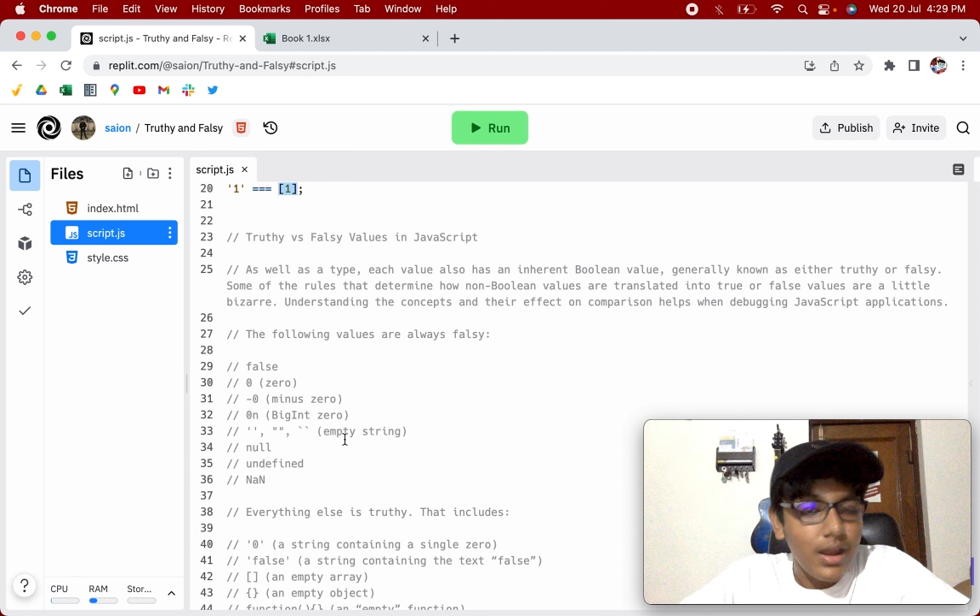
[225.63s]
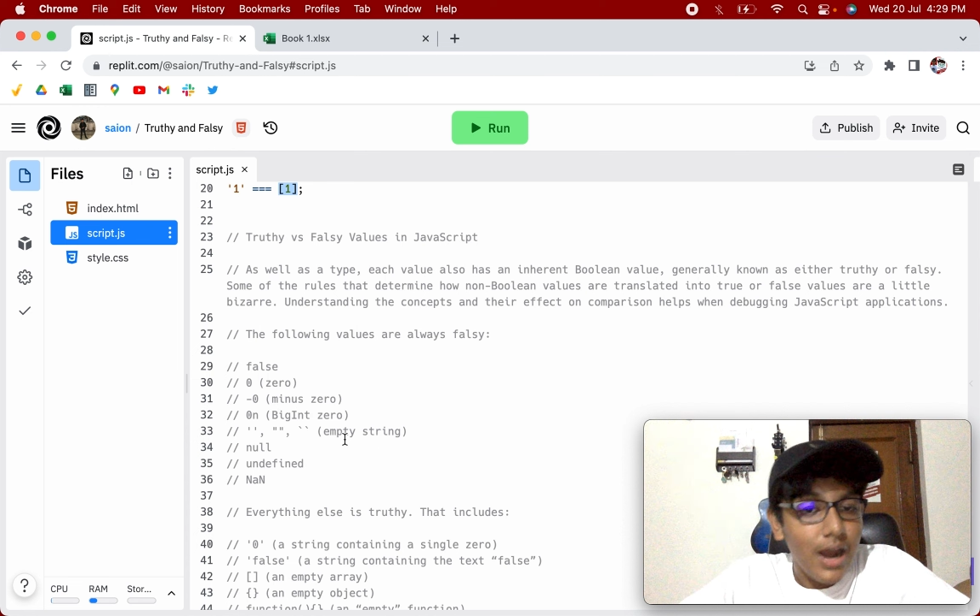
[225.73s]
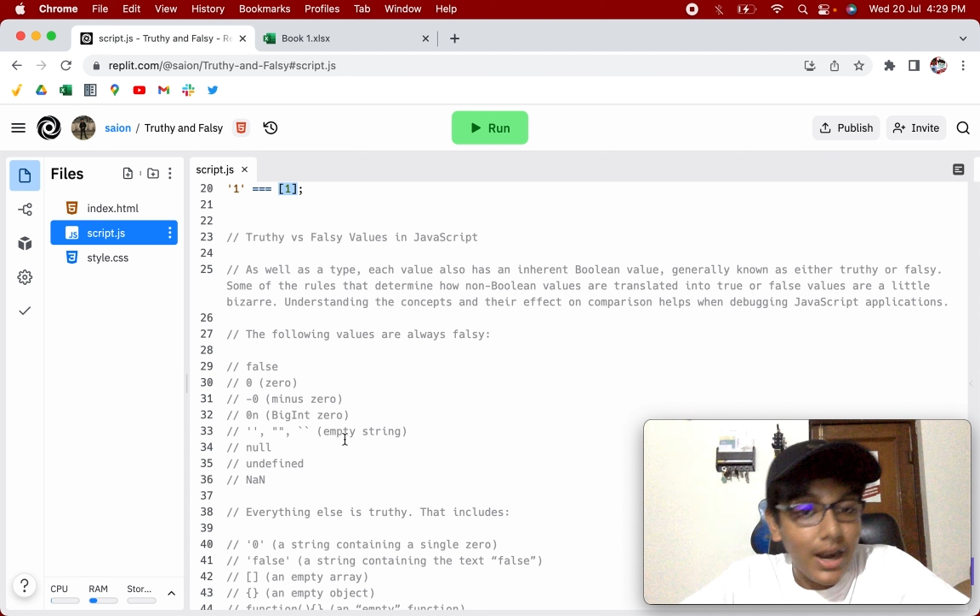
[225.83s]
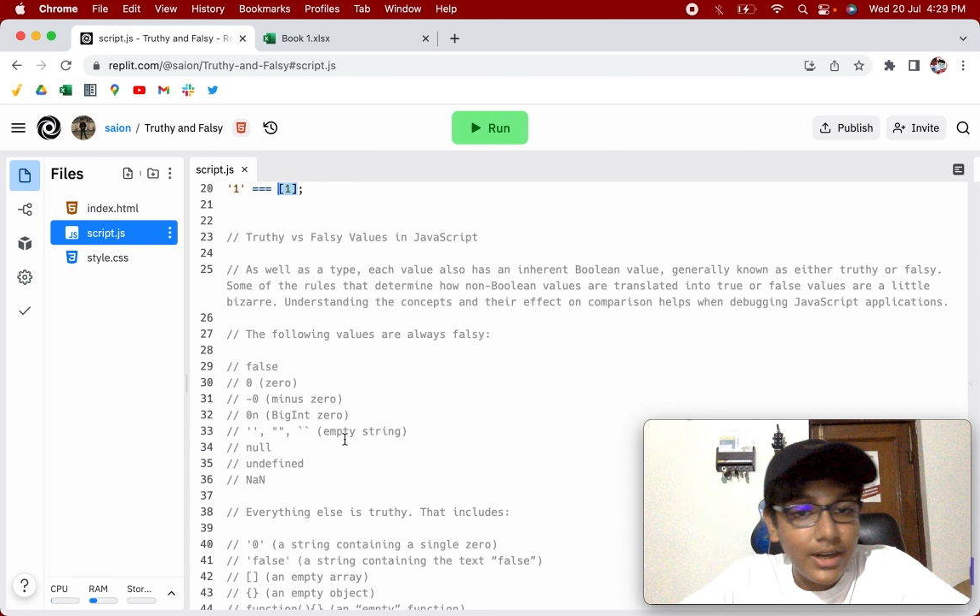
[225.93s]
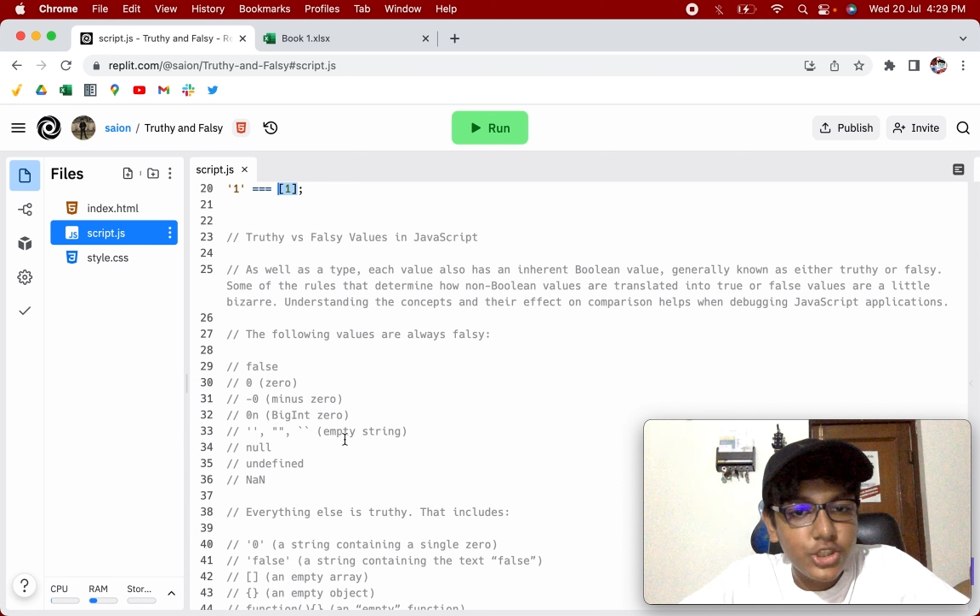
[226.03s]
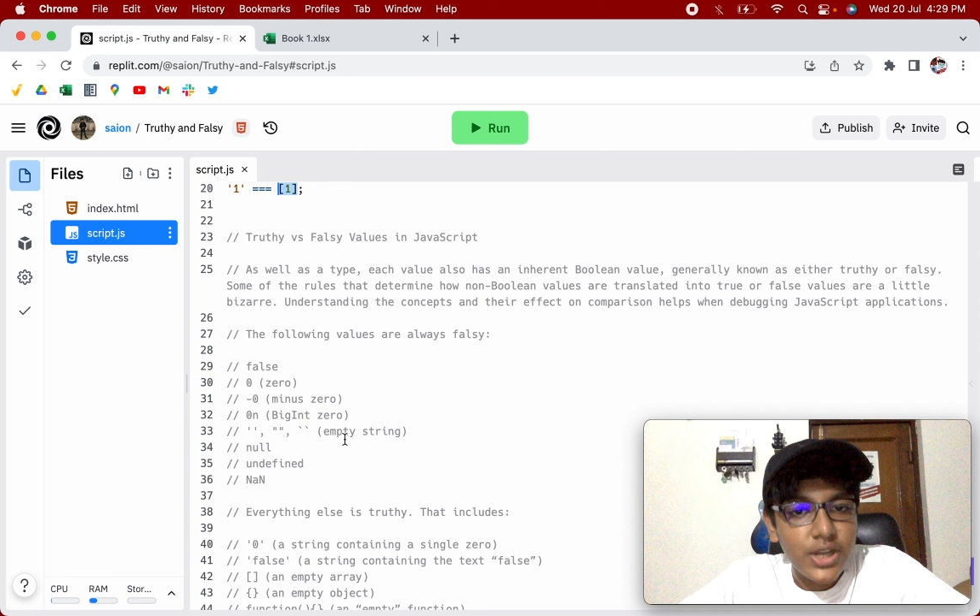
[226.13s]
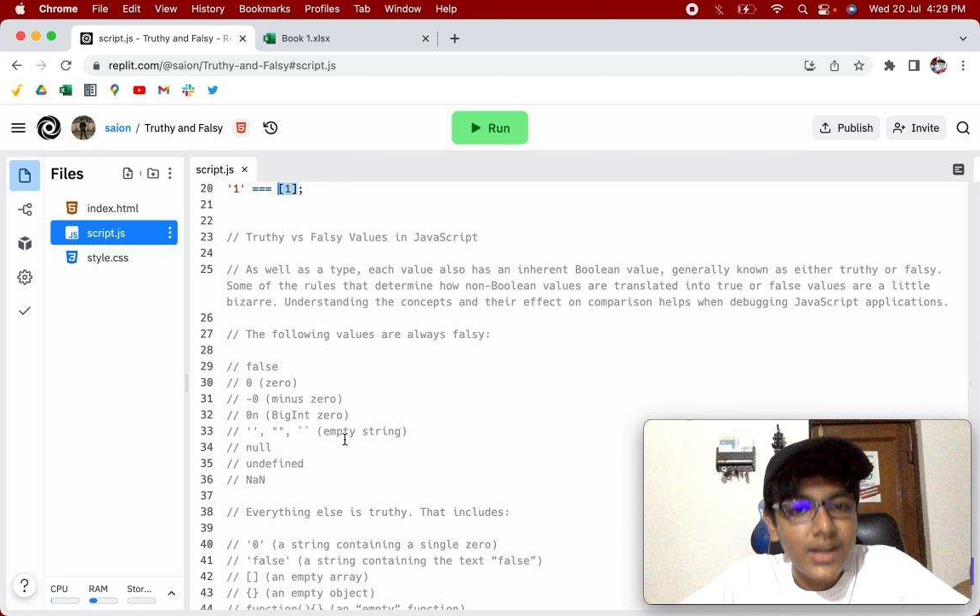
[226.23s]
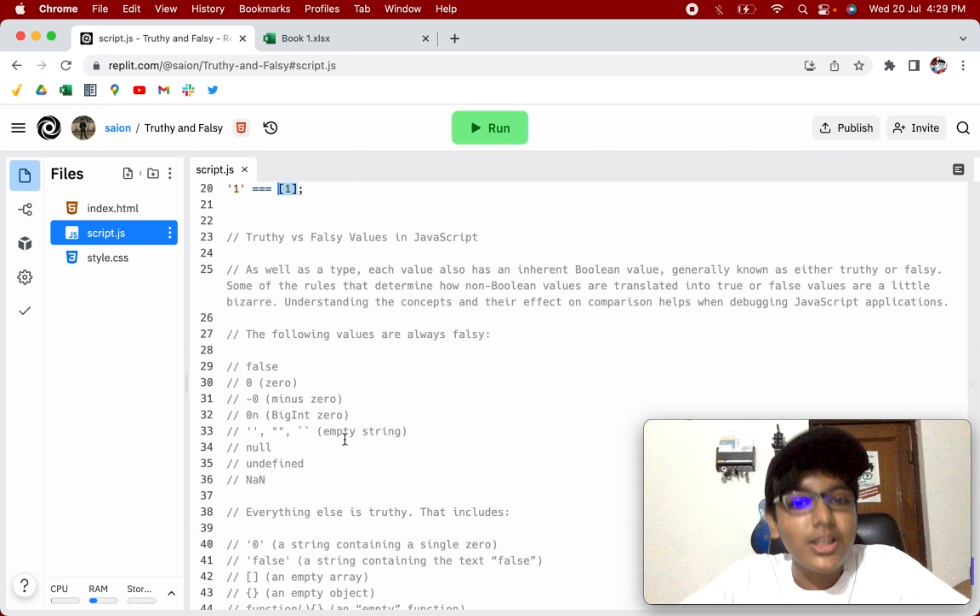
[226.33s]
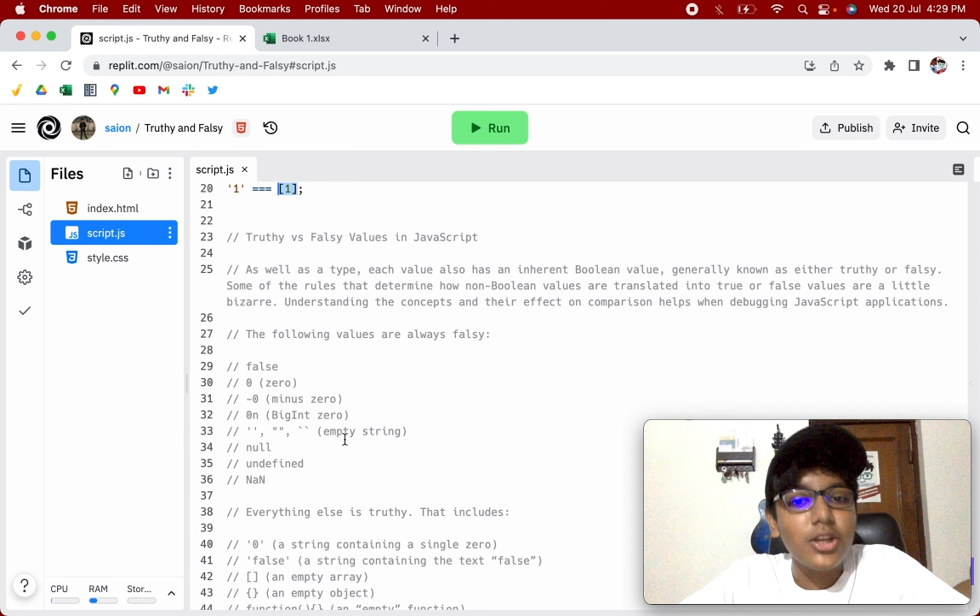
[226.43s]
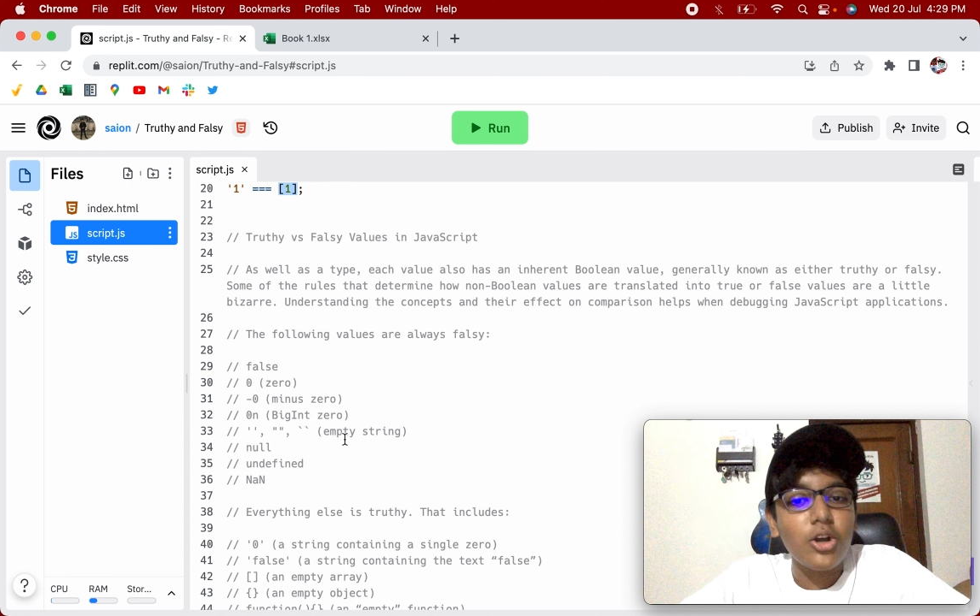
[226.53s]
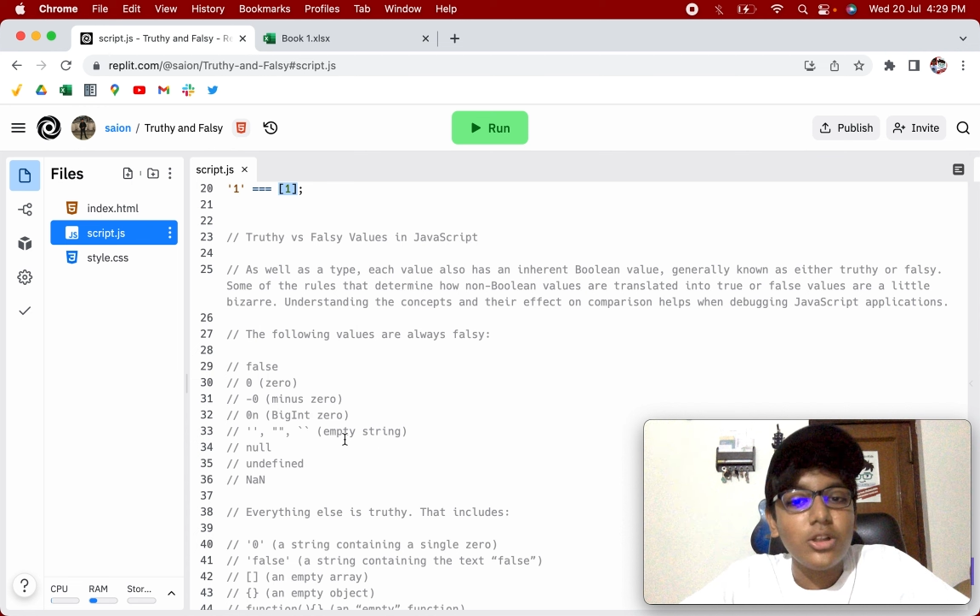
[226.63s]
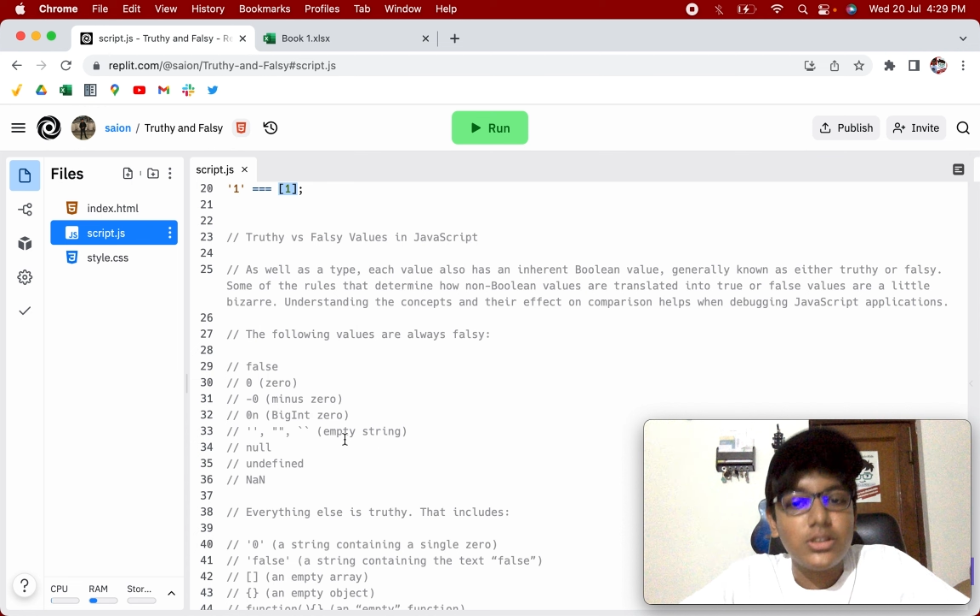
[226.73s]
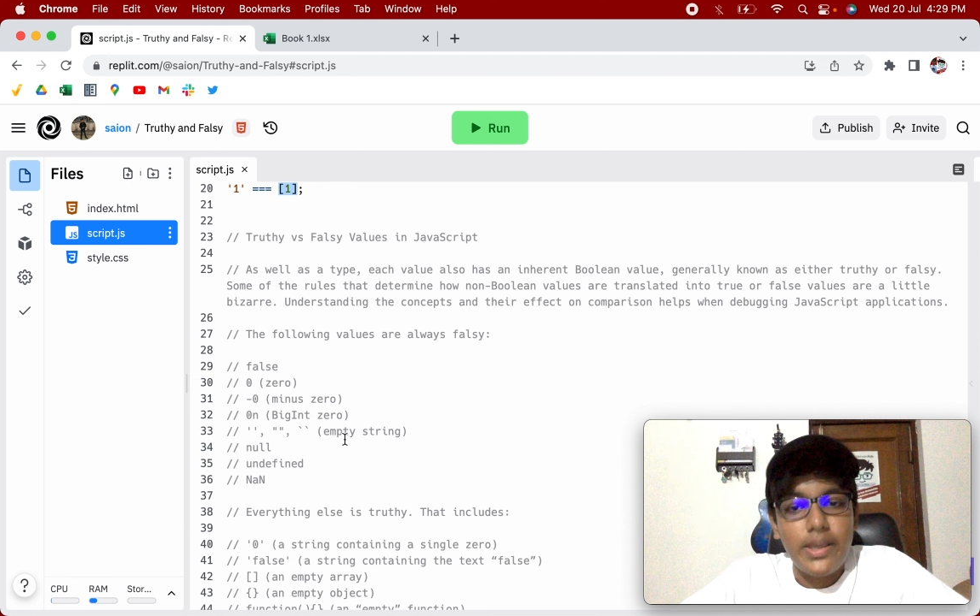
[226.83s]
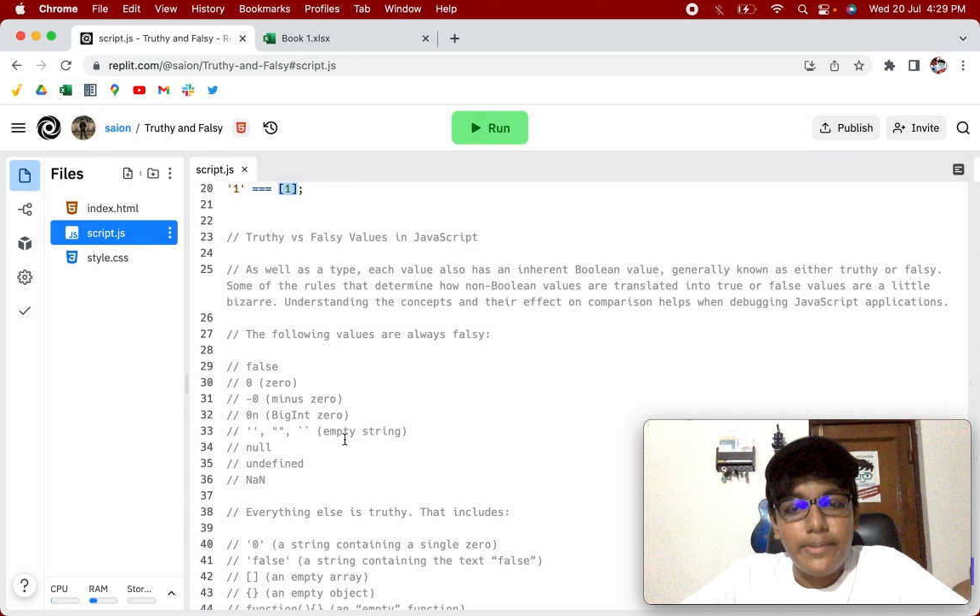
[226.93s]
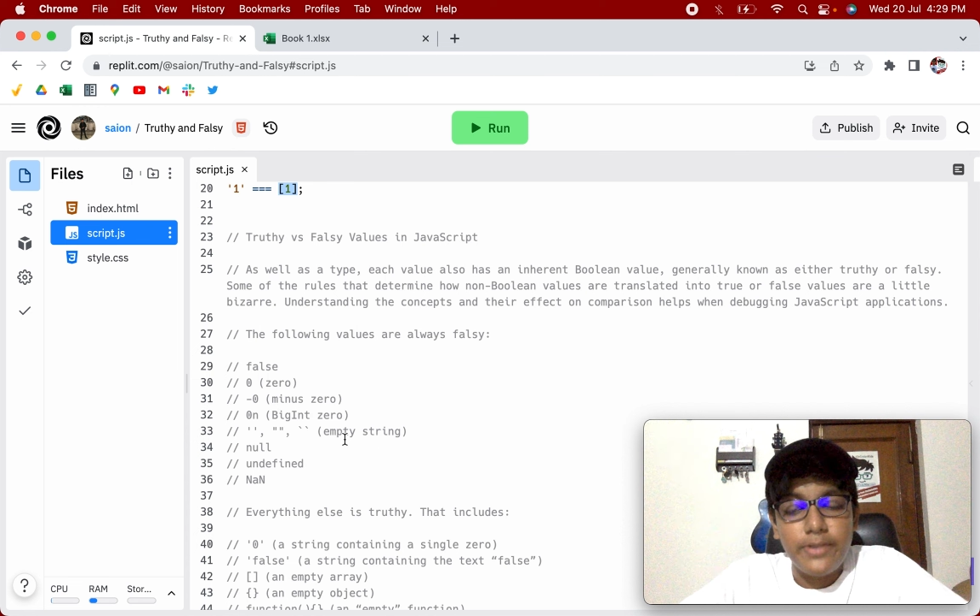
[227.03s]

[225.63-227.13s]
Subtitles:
Understanding the concepts